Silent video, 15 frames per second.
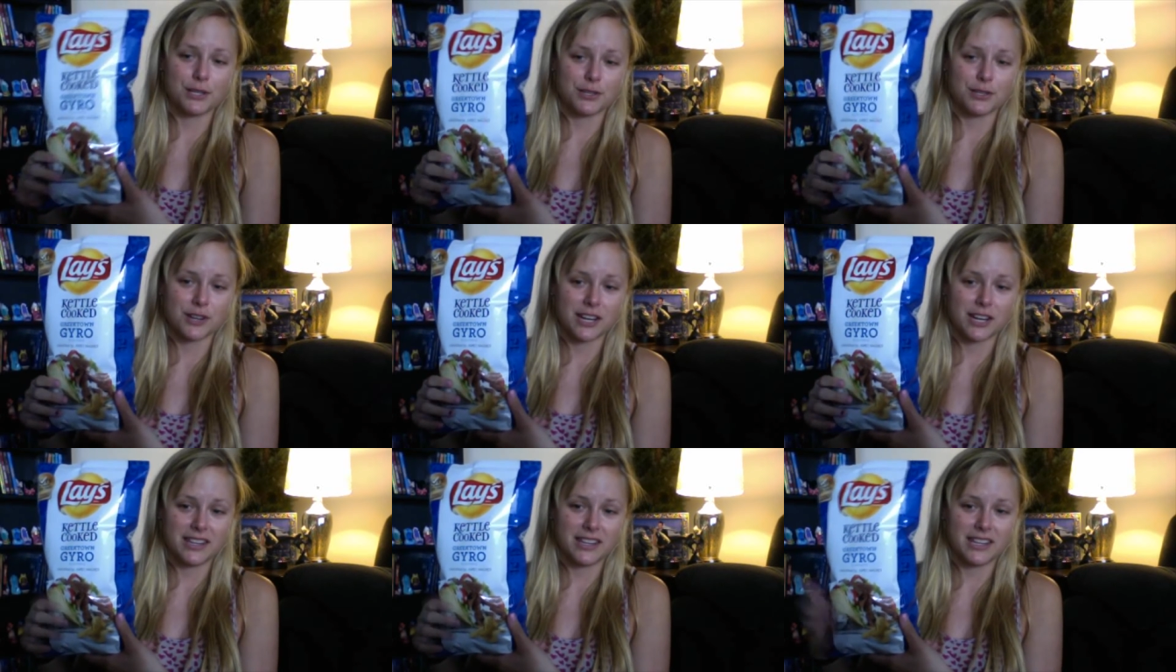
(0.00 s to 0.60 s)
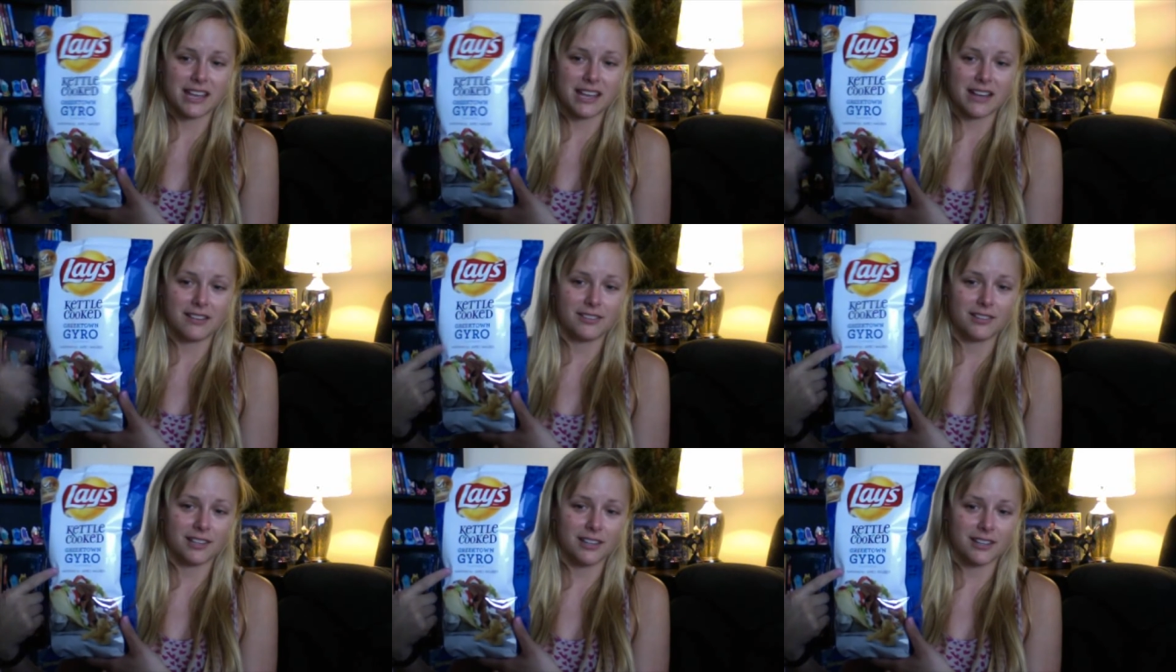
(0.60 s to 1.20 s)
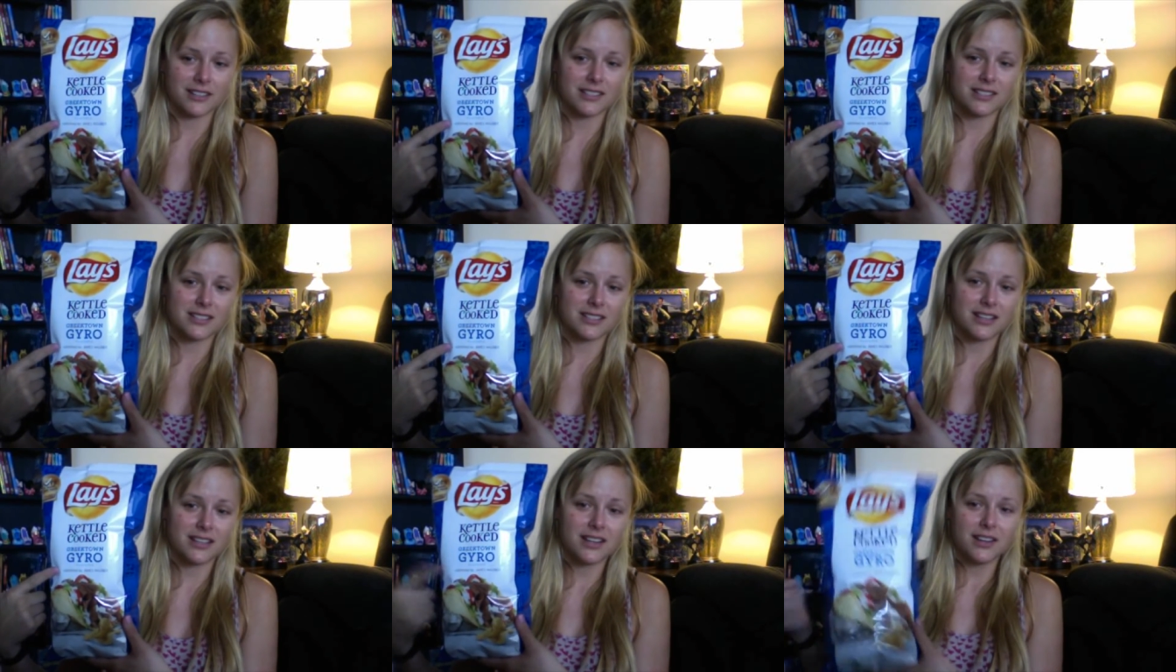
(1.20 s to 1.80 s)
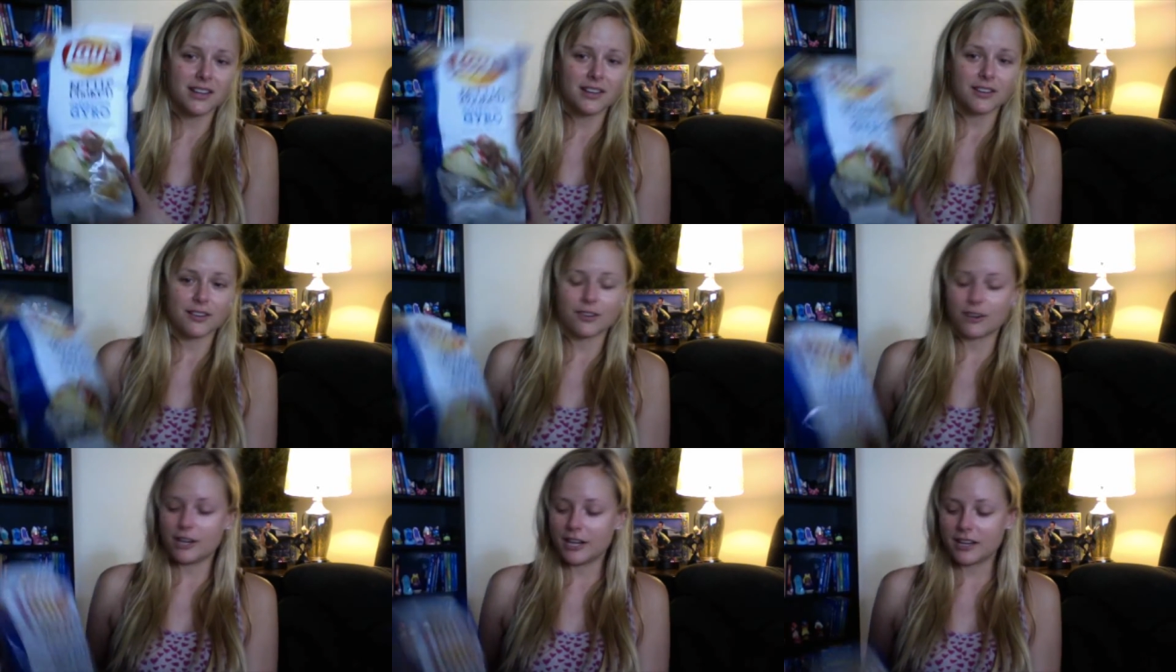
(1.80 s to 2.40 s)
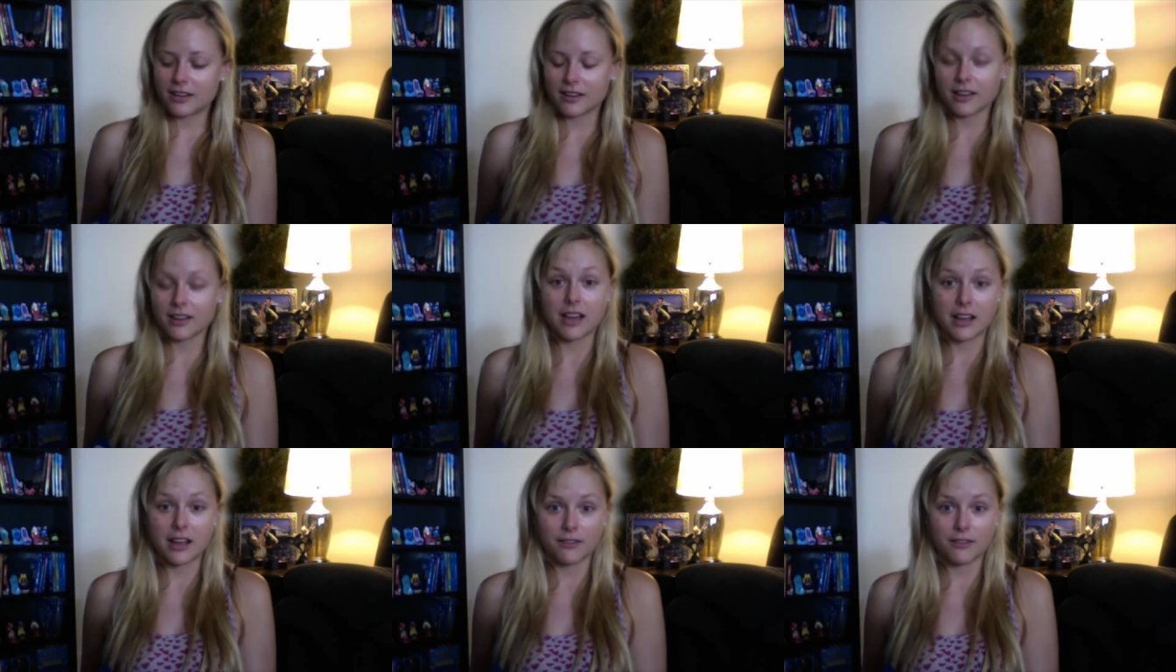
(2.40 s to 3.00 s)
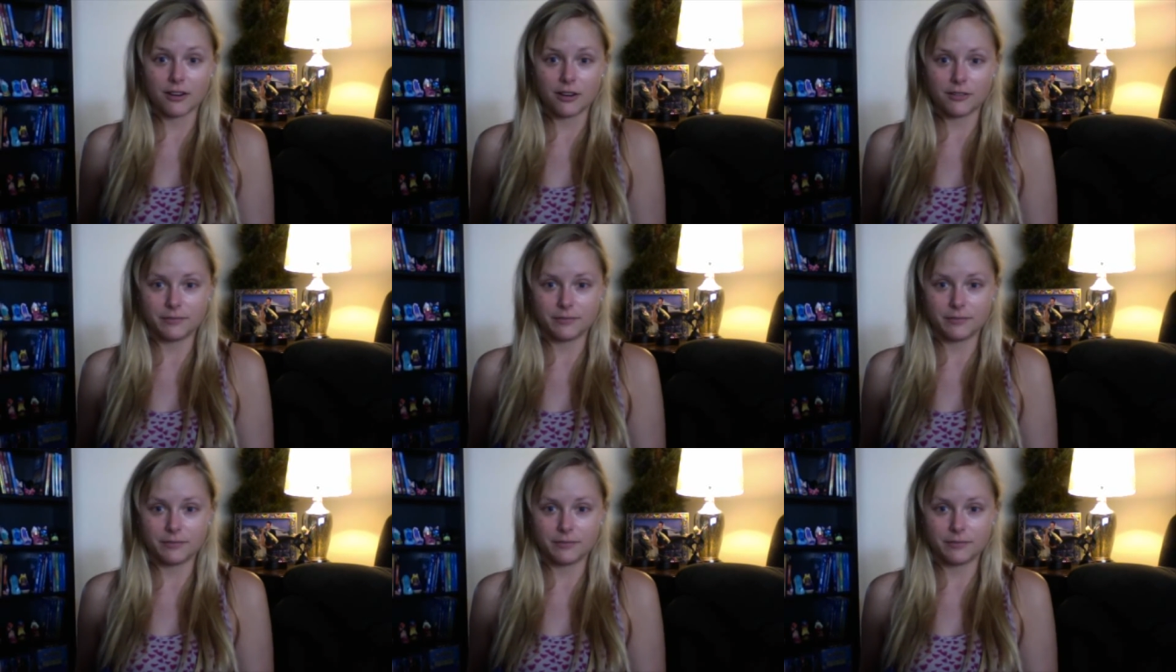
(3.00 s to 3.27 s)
try the kettle cooked Greek gyro.